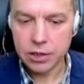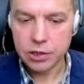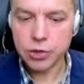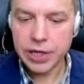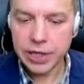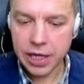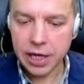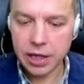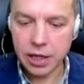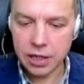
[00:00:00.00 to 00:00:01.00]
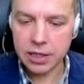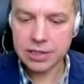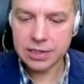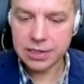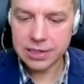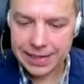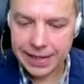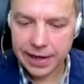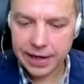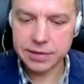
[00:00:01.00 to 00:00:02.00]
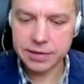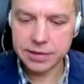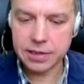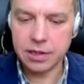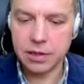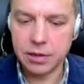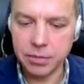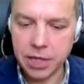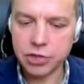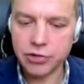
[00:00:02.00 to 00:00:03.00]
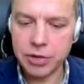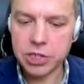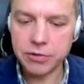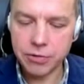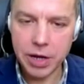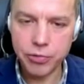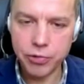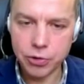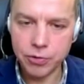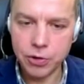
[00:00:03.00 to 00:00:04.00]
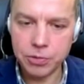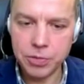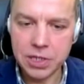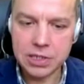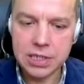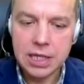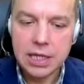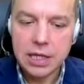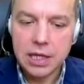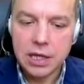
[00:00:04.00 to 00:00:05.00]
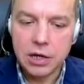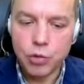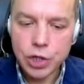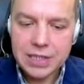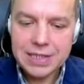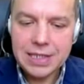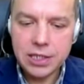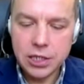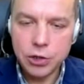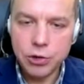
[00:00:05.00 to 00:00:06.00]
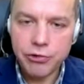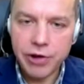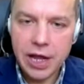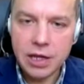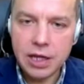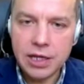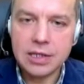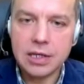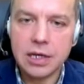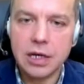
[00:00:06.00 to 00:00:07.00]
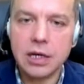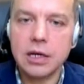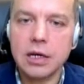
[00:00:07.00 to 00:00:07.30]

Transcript: So, and again, uh, that's the second uh, major emission from my point of view. It means what is needed in Ukraine is uh,